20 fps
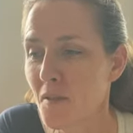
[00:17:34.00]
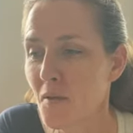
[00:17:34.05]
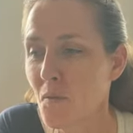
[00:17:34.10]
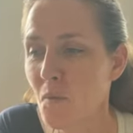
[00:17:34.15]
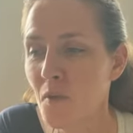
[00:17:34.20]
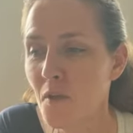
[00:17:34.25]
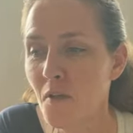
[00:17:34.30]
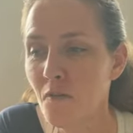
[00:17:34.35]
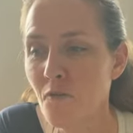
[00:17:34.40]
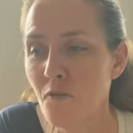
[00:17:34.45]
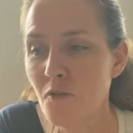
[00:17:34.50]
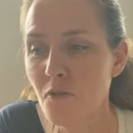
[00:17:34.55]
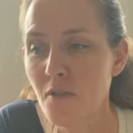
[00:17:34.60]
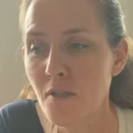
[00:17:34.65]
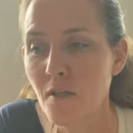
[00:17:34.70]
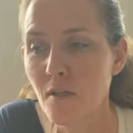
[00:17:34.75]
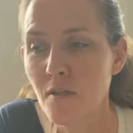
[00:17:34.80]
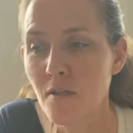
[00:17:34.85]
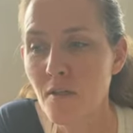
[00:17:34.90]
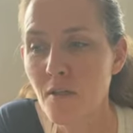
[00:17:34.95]
When they
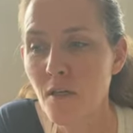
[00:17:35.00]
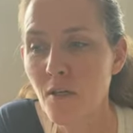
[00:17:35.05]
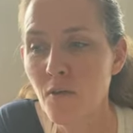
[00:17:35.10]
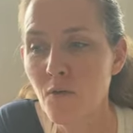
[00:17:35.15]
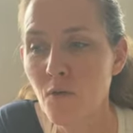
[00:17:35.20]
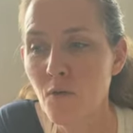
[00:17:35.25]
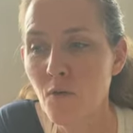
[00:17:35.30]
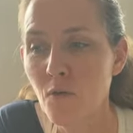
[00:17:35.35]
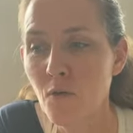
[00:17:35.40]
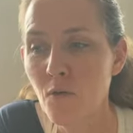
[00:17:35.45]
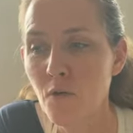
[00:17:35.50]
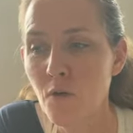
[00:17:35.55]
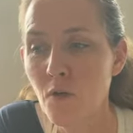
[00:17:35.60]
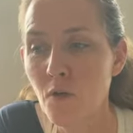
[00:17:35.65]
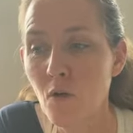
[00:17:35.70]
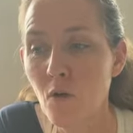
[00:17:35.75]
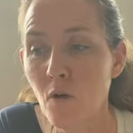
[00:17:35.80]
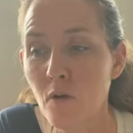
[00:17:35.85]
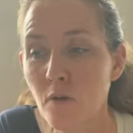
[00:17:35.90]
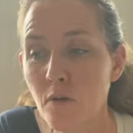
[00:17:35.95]
first get together, including
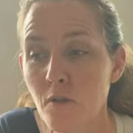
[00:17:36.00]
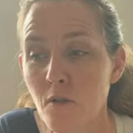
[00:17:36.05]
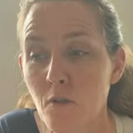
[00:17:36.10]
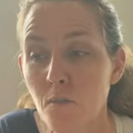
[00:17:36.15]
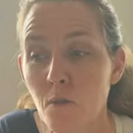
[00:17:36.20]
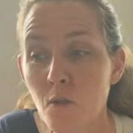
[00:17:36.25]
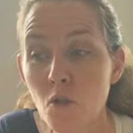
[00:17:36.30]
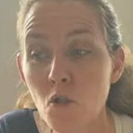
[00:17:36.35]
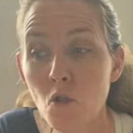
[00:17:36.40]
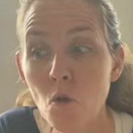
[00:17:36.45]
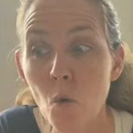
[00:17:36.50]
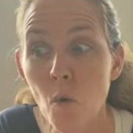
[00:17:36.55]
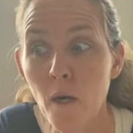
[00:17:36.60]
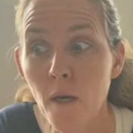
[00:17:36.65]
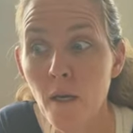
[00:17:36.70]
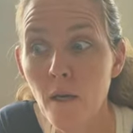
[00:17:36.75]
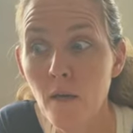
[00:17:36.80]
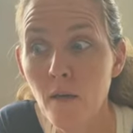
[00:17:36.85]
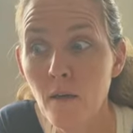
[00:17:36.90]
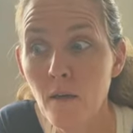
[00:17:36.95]
an all-consuming
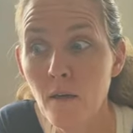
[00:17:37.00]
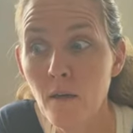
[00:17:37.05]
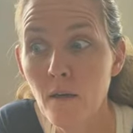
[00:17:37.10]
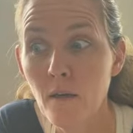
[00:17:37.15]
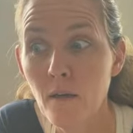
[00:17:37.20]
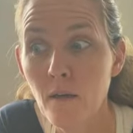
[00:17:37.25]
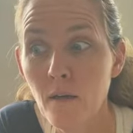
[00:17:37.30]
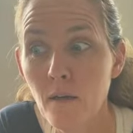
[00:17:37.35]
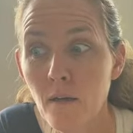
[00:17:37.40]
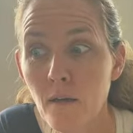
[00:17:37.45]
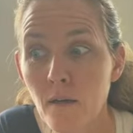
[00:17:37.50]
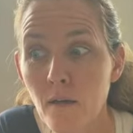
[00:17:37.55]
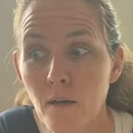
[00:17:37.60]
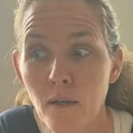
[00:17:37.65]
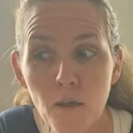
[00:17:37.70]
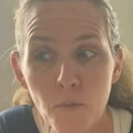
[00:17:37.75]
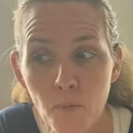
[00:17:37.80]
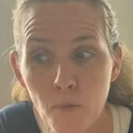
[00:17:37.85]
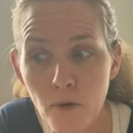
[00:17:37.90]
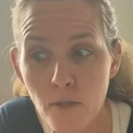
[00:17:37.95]
joy
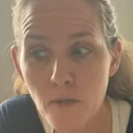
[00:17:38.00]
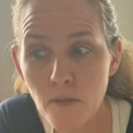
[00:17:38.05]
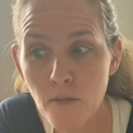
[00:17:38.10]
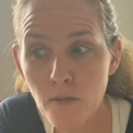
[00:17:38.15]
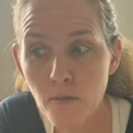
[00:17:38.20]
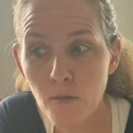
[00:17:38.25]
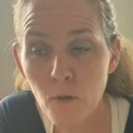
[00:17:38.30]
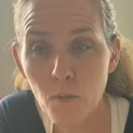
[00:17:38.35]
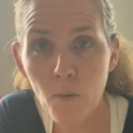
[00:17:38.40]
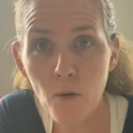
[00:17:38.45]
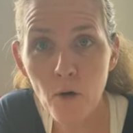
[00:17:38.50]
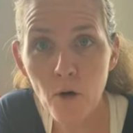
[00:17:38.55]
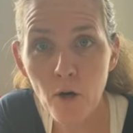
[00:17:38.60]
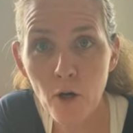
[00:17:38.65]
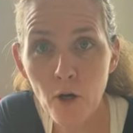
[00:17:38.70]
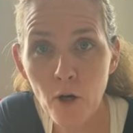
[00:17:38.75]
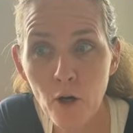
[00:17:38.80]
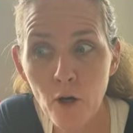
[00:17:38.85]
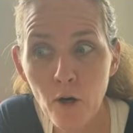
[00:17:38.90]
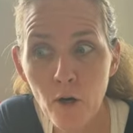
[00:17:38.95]
in the presence of our
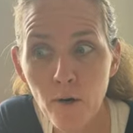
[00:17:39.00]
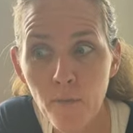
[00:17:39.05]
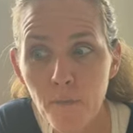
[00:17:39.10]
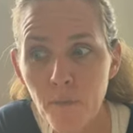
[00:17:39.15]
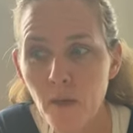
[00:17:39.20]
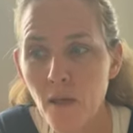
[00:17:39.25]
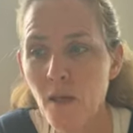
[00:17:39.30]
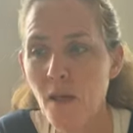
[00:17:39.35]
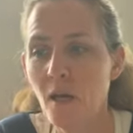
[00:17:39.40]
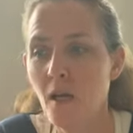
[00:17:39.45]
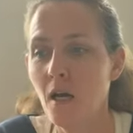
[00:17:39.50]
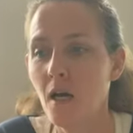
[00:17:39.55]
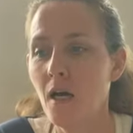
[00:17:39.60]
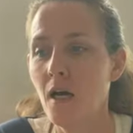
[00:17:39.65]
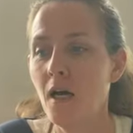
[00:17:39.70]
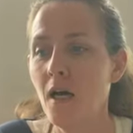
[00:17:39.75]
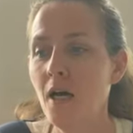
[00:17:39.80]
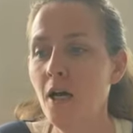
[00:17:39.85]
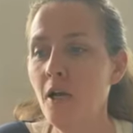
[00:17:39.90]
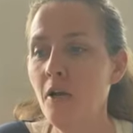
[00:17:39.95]
partner.
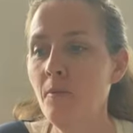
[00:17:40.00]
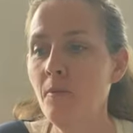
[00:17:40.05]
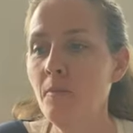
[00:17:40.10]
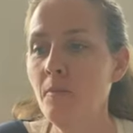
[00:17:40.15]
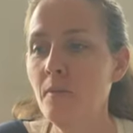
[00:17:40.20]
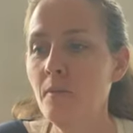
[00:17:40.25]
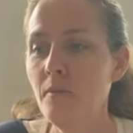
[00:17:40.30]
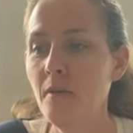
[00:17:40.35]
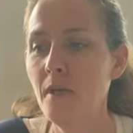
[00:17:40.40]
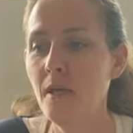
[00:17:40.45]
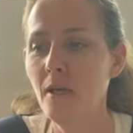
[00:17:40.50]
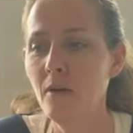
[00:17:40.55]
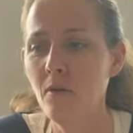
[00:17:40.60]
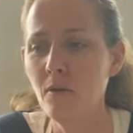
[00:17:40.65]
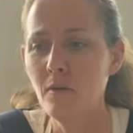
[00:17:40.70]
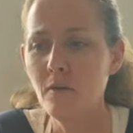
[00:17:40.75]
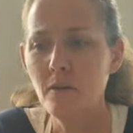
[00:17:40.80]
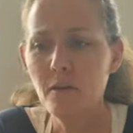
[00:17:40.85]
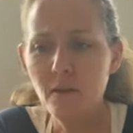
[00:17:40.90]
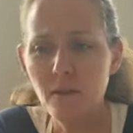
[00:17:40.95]
Now,
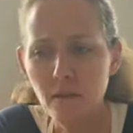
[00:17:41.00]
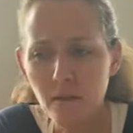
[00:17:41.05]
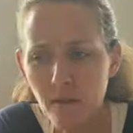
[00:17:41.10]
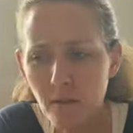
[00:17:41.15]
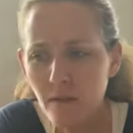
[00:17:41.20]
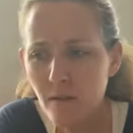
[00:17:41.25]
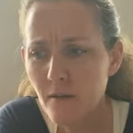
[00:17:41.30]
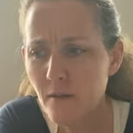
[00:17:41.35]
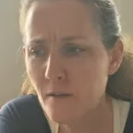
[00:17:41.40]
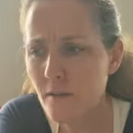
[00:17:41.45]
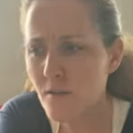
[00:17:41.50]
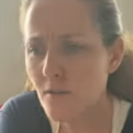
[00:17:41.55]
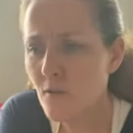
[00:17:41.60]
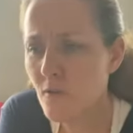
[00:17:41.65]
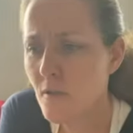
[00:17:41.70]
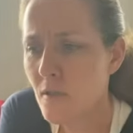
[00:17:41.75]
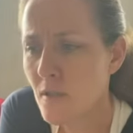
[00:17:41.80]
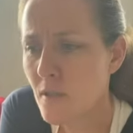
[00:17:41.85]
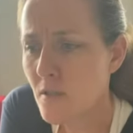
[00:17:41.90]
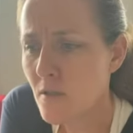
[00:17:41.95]
this
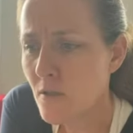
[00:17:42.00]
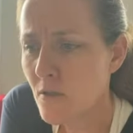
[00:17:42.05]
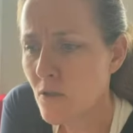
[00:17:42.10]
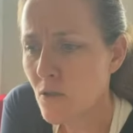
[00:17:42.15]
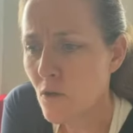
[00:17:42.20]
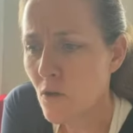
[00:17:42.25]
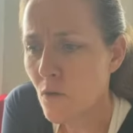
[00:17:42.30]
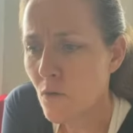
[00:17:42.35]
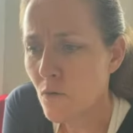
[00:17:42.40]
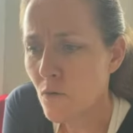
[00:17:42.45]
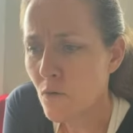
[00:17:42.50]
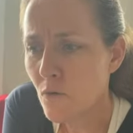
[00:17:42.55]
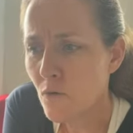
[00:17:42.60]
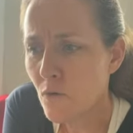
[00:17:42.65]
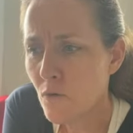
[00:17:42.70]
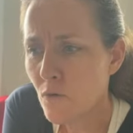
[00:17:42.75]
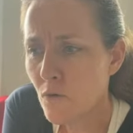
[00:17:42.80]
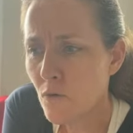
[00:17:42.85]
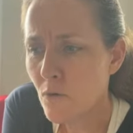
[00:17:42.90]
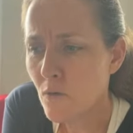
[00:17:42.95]
looks like it's gonna go
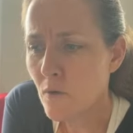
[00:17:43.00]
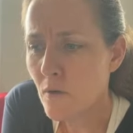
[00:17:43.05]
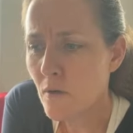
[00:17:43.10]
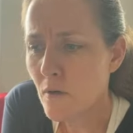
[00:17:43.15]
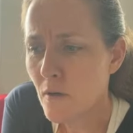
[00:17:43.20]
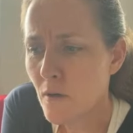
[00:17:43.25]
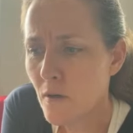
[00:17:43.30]
through